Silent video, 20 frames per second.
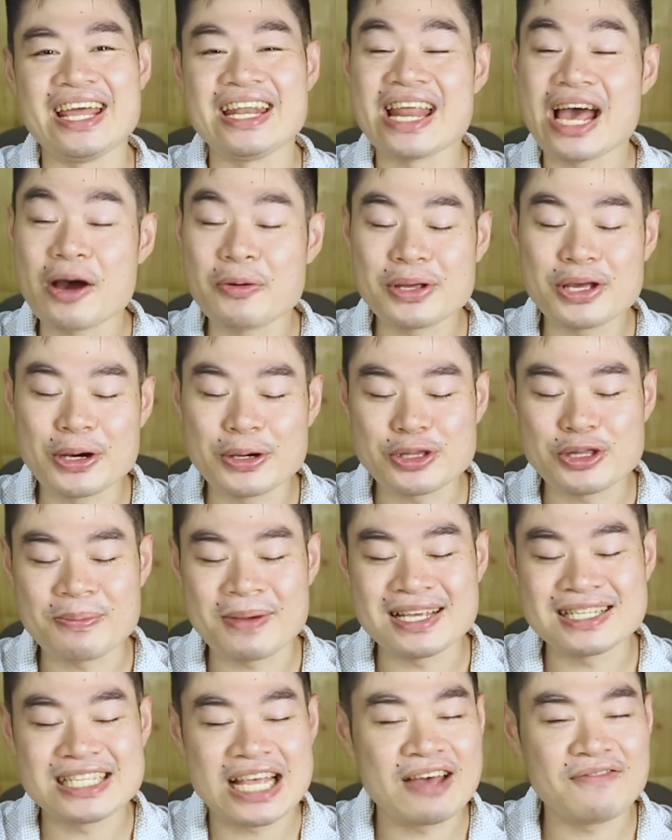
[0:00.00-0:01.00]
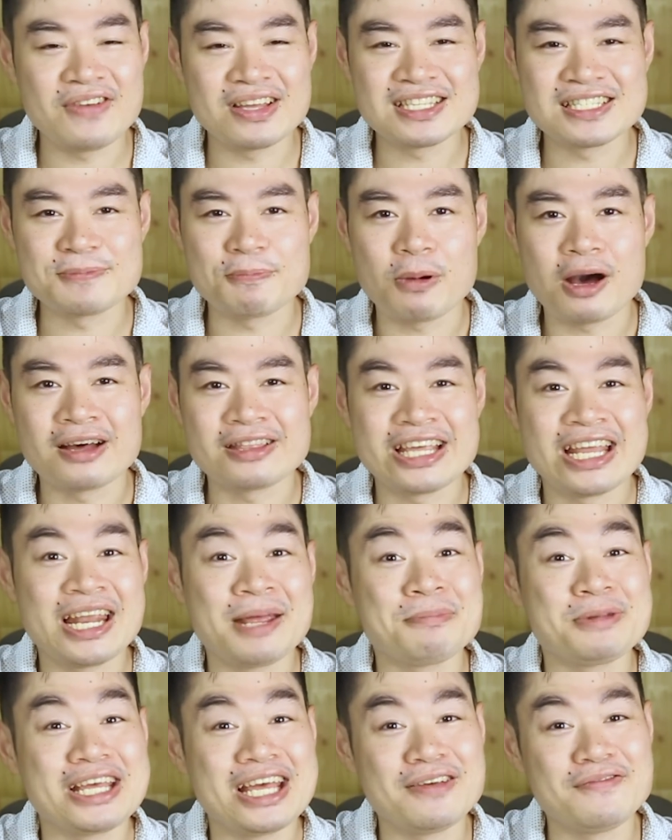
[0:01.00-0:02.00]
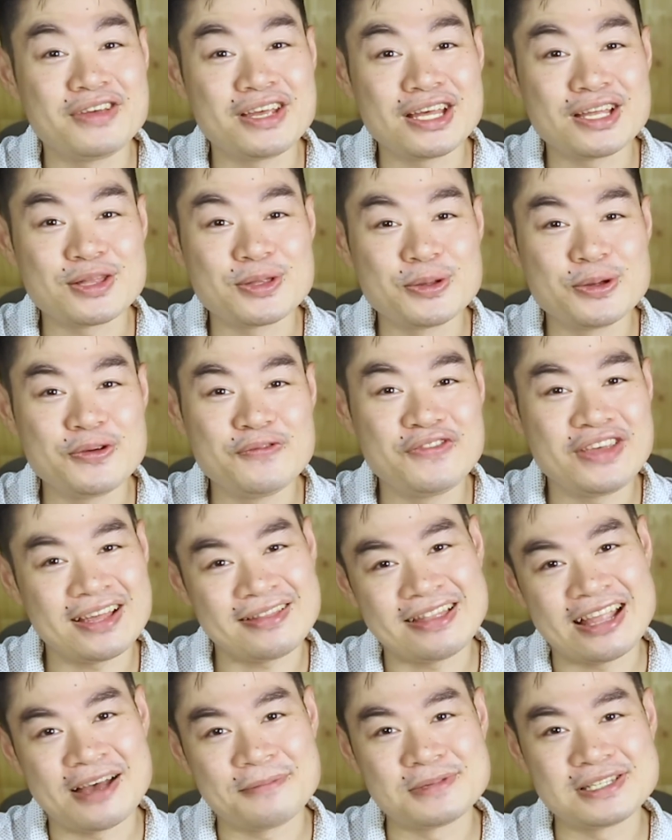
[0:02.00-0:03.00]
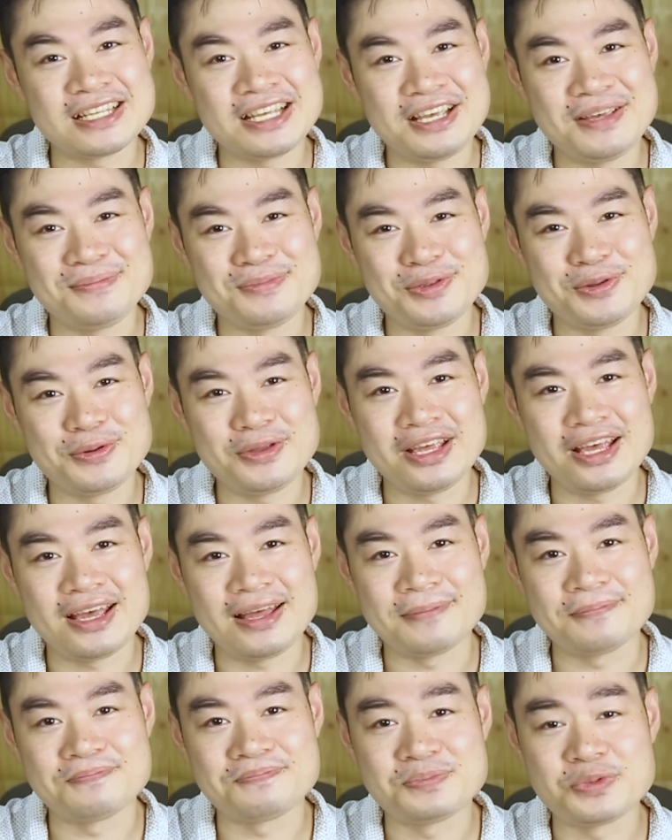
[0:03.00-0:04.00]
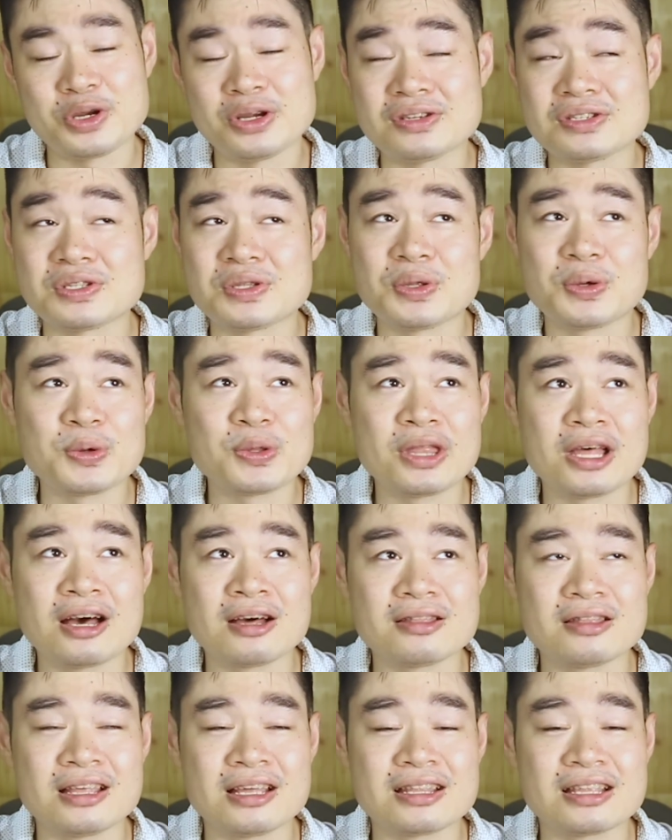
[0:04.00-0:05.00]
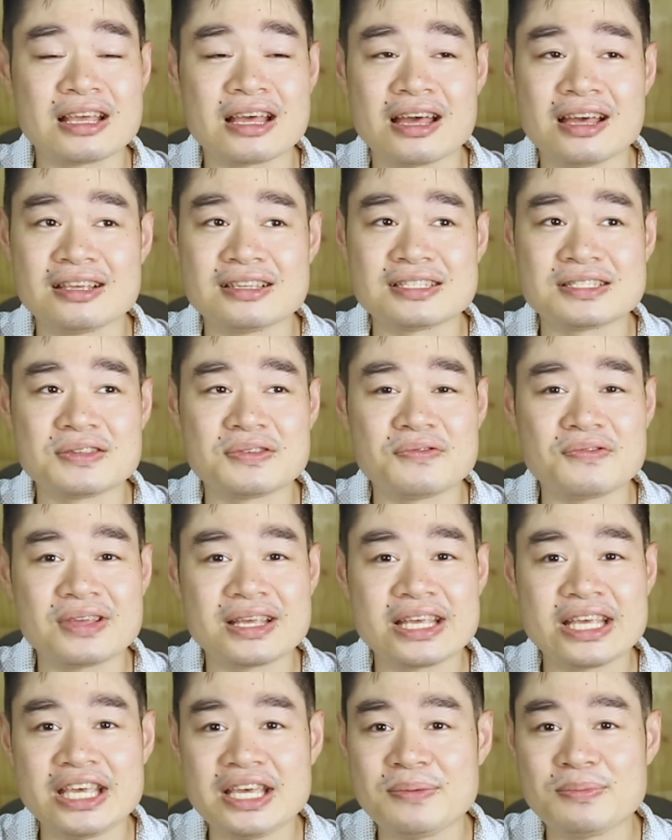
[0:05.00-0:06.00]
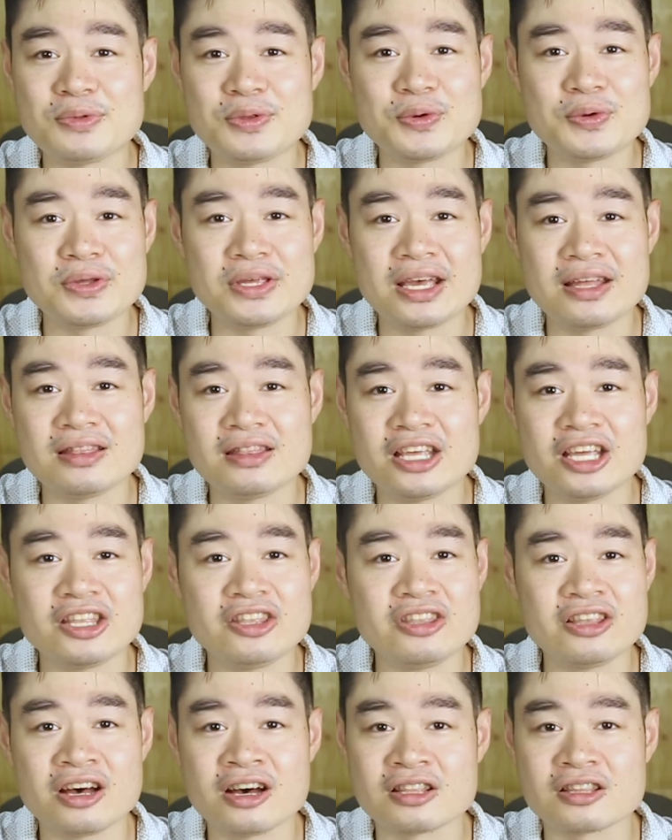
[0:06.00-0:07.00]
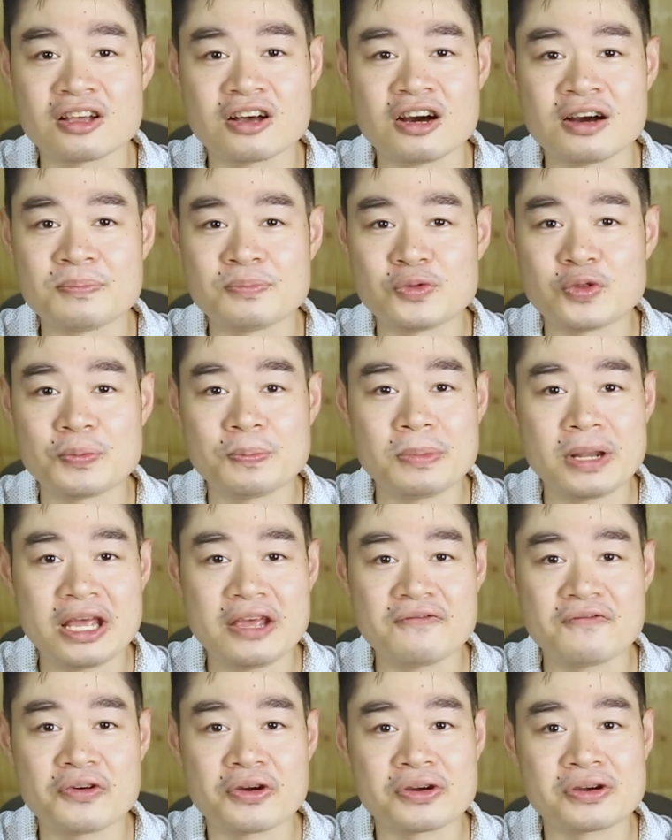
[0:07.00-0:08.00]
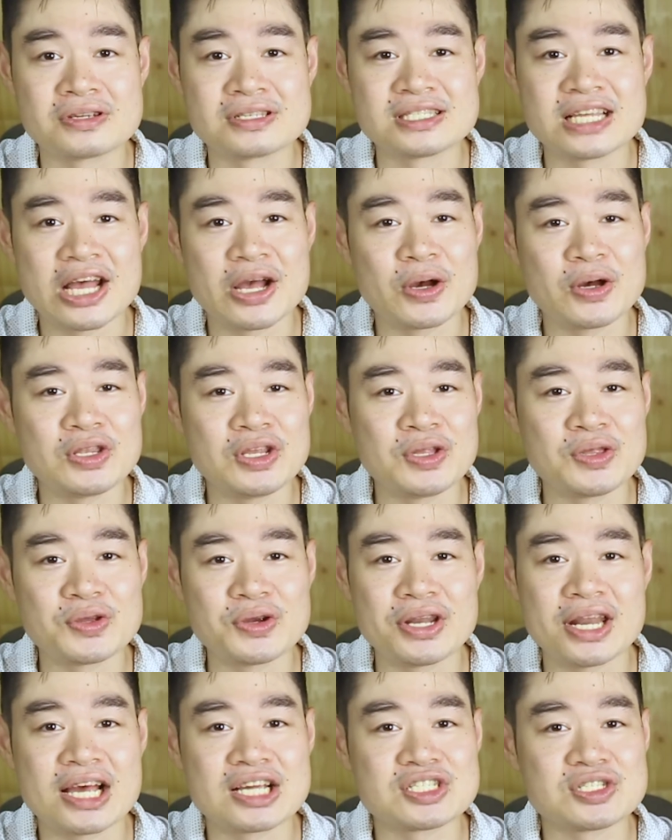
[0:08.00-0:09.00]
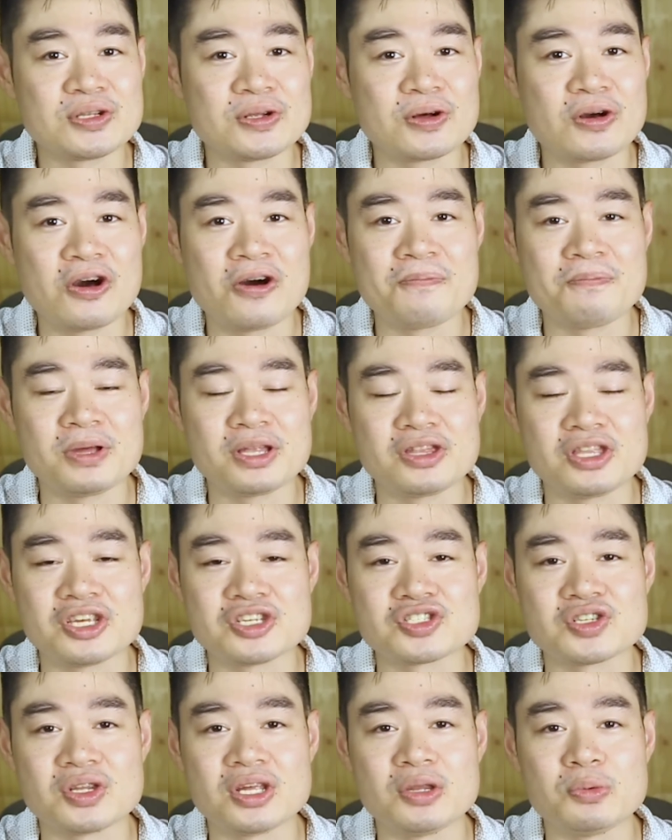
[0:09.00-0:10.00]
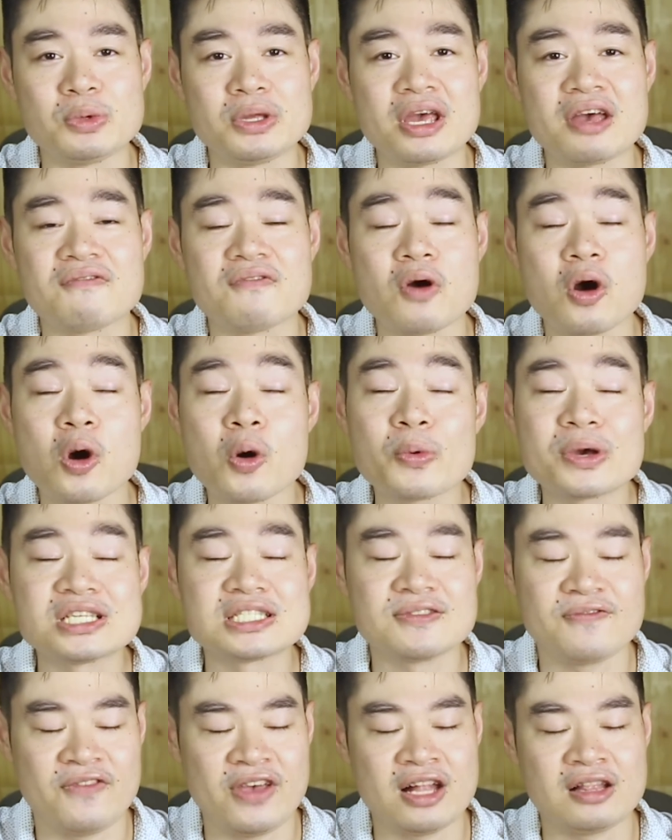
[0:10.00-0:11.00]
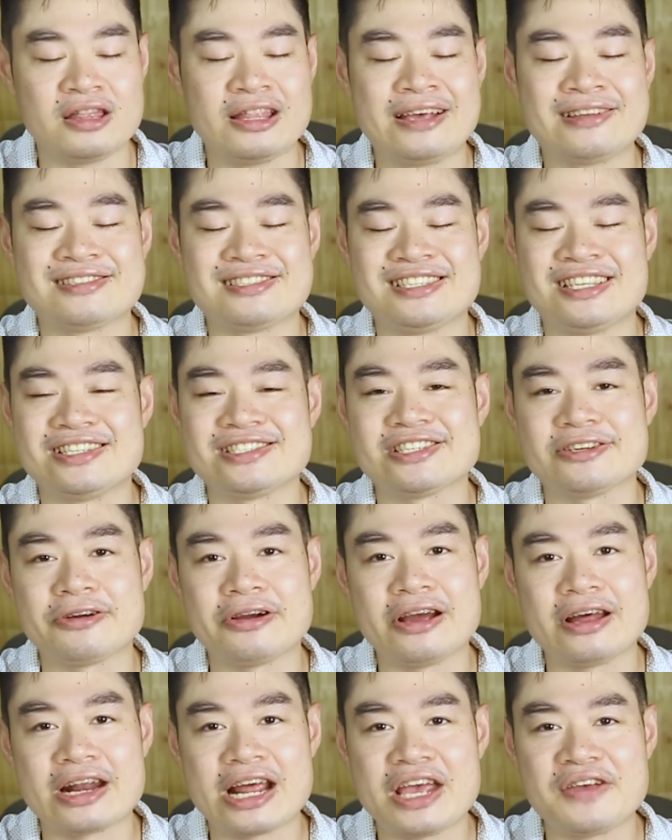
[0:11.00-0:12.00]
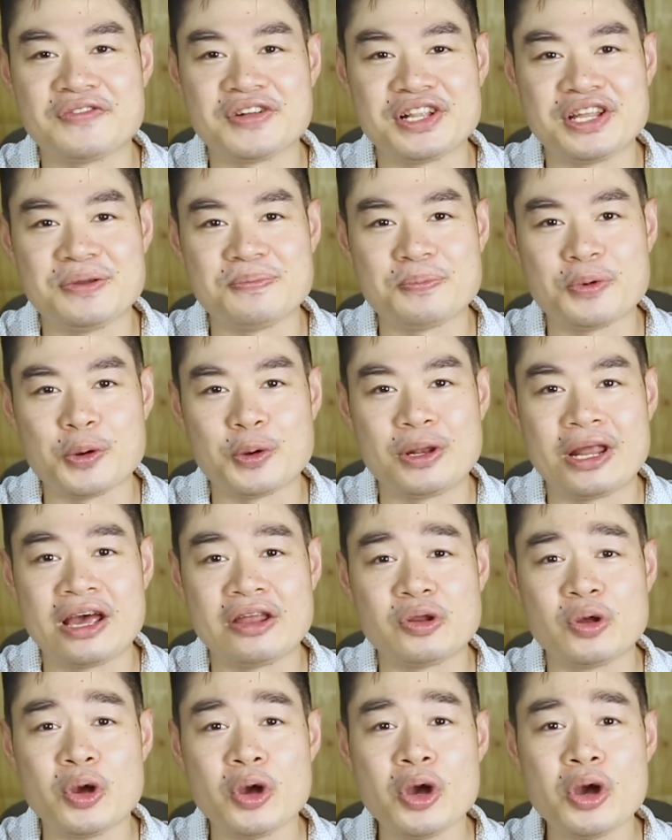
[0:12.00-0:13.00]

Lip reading: And now we go to my 7th spot, and I'm giving it to Vietnam's Kim Duyen. There is no doubt that, guys, Kim Duyen did not come to play for her second international competition, and we have always felt that since her arrival in Poland.